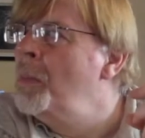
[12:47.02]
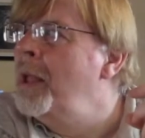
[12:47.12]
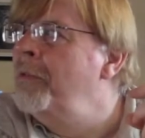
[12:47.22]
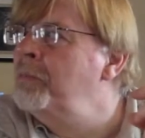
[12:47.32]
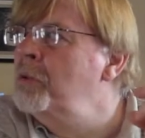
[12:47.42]

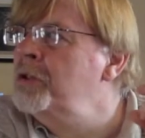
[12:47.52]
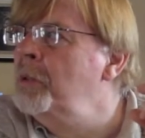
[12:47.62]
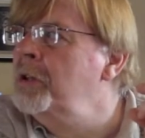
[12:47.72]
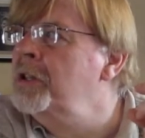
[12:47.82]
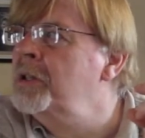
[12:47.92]

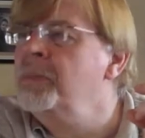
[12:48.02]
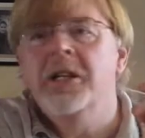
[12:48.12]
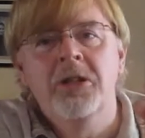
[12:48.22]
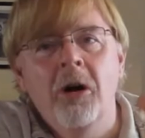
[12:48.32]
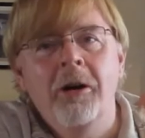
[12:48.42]
postmodernism
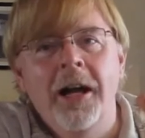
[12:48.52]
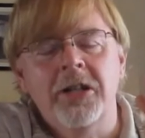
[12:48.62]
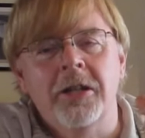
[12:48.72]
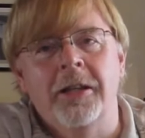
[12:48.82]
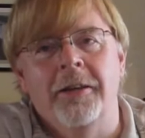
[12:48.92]
does not
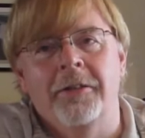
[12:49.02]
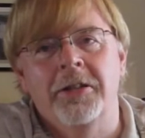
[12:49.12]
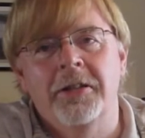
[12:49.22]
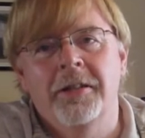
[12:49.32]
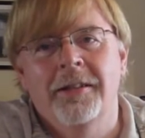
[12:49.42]
actually give
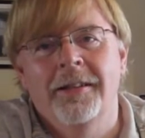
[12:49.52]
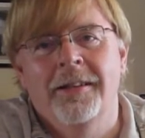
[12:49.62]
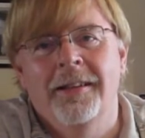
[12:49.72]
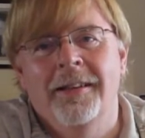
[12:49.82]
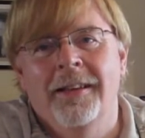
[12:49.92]
us
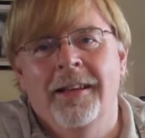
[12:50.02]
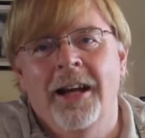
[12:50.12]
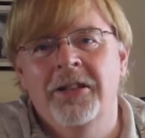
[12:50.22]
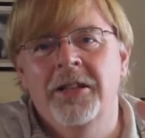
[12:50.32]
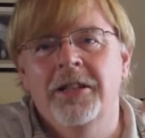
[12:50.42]

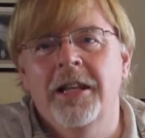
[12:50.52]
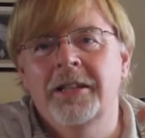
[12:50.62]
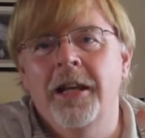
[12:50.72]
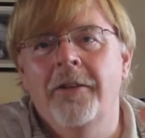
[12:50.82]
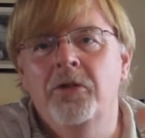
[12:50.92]
a
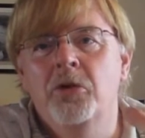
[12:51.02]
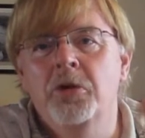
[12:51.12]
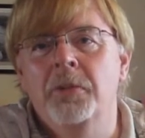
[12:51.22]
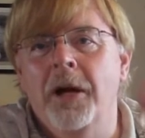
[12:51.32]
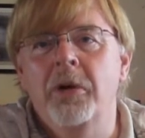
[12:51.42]
set of
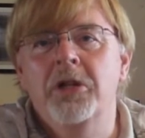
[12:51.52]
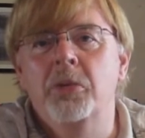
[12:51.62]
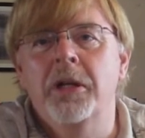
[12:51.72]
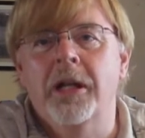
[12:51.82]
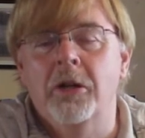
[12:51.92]
tools through
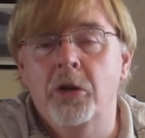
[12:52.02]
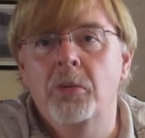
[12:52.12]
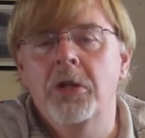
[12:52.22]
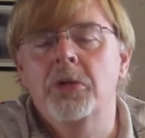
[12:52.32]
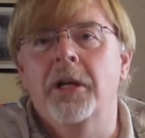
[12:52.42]

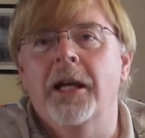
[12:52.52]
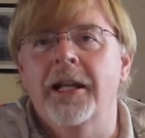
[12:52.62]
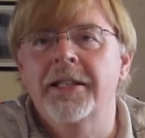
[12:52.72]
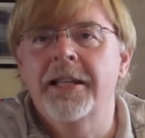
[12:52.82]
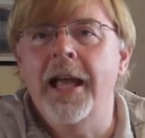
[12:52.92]
which we can
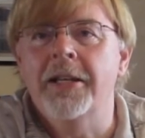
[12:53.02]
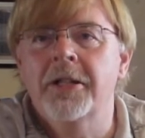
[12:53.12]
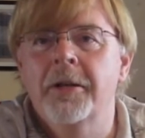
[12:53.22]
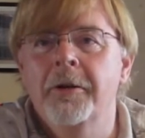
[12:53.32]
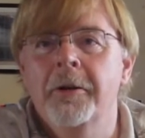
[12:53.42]
assess